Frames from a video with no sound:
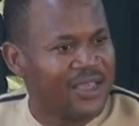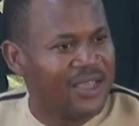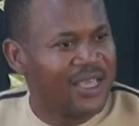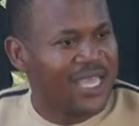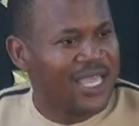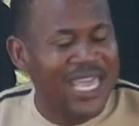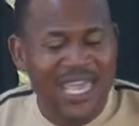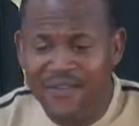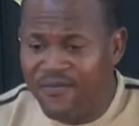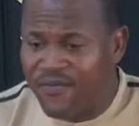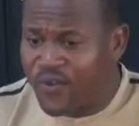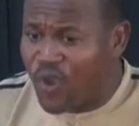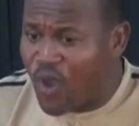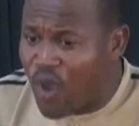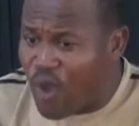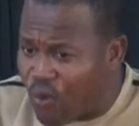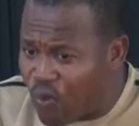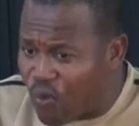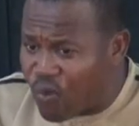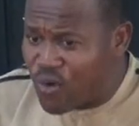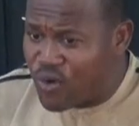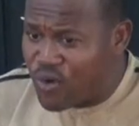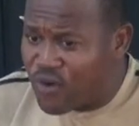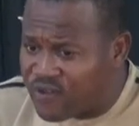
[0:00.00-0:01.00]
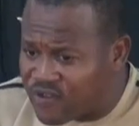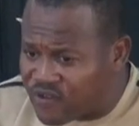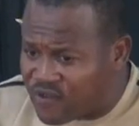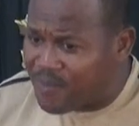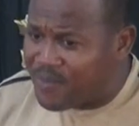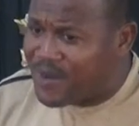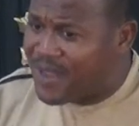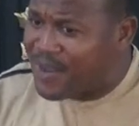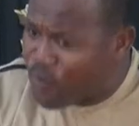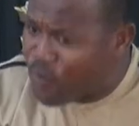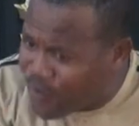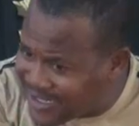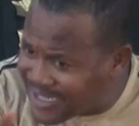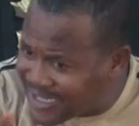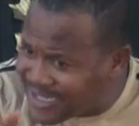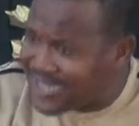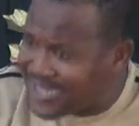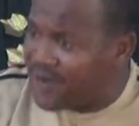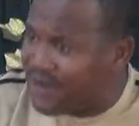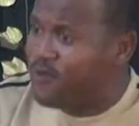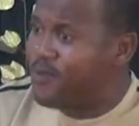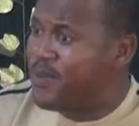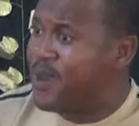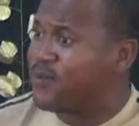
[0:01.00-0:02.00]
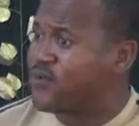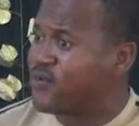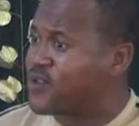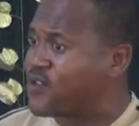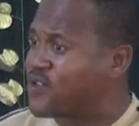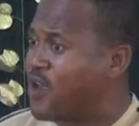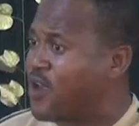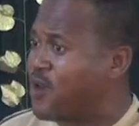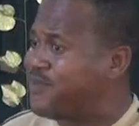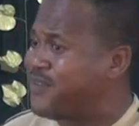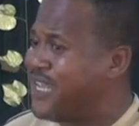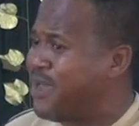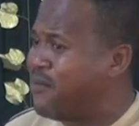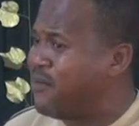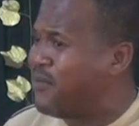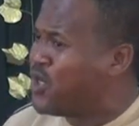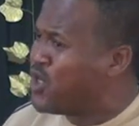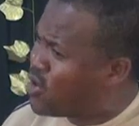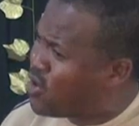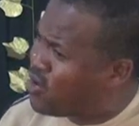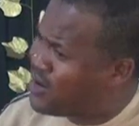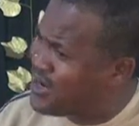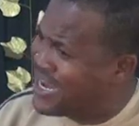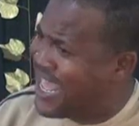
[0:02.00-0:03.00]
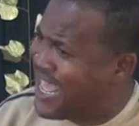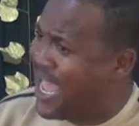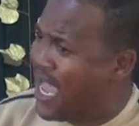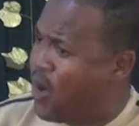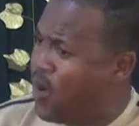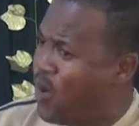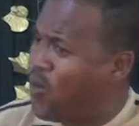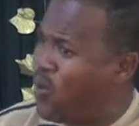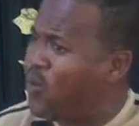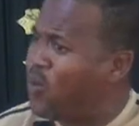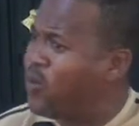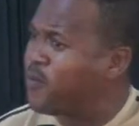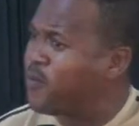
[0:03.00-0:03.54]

If God could not stop them, will the devil be able to stop them? No, now.